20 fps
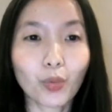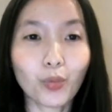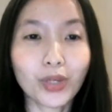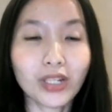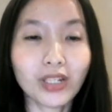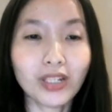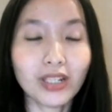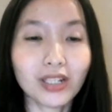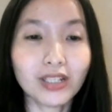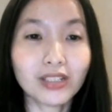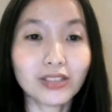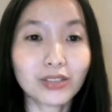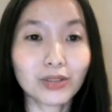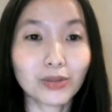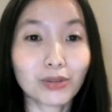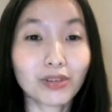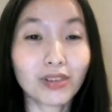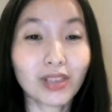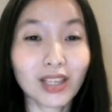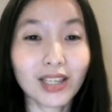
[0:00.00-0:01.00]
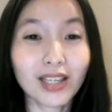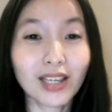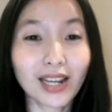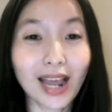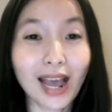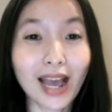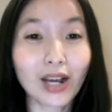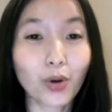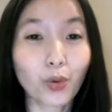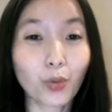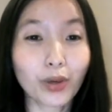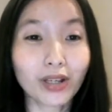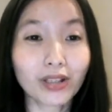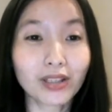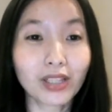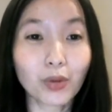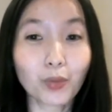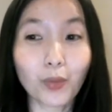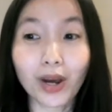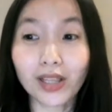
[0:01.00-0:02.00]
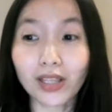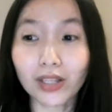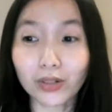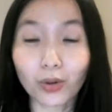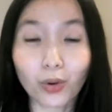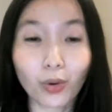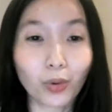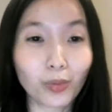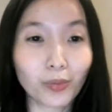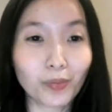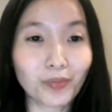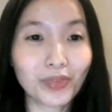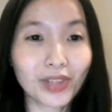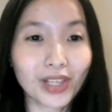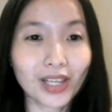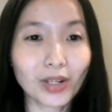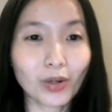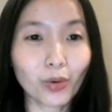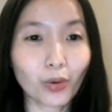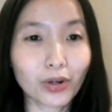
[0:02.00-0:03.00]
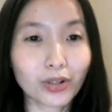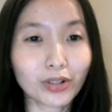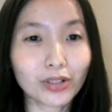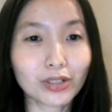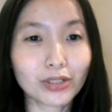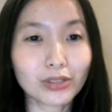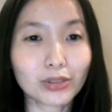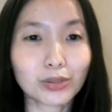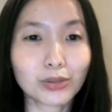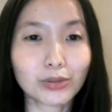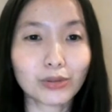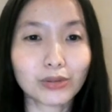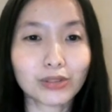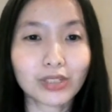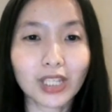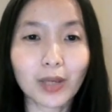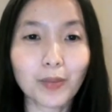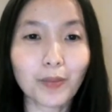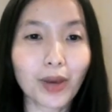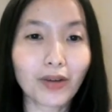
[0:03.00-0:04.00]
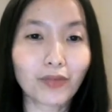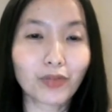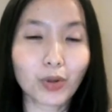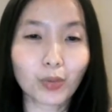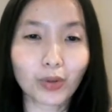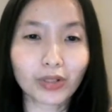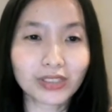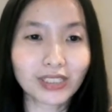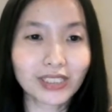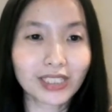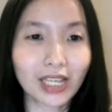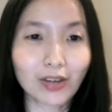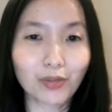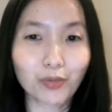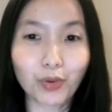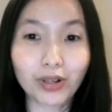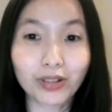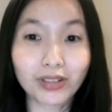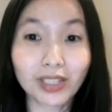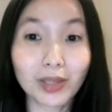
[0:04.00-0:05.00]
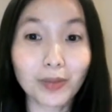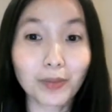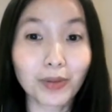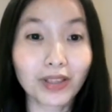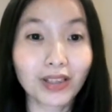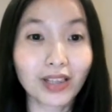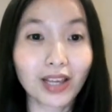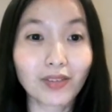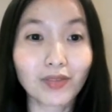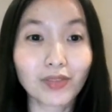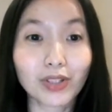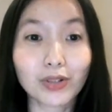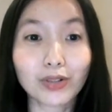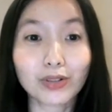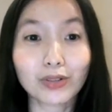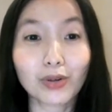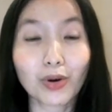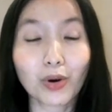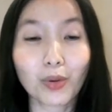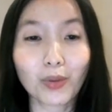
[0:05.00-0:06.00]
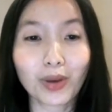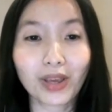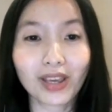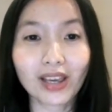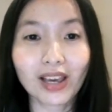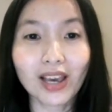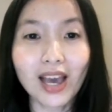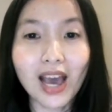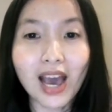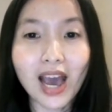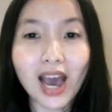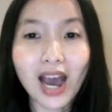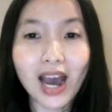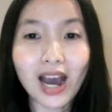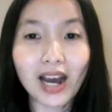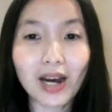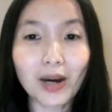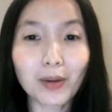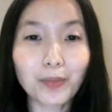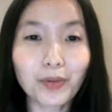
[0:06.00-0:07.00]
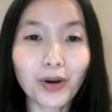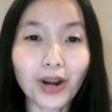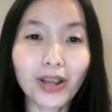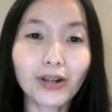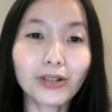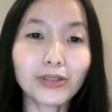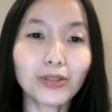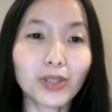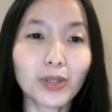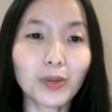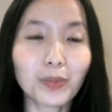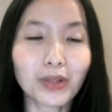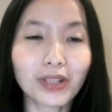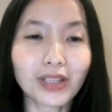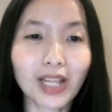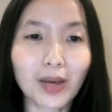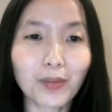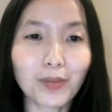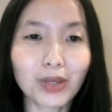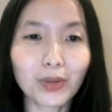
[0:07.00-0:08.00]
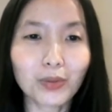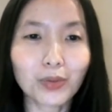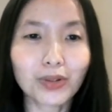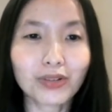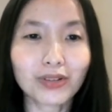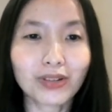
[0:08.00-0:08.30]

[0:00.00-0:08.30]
we needed to think and act quickly while at home in order to keep everyone safe while keeping livelihood going. Prior to the pandemic,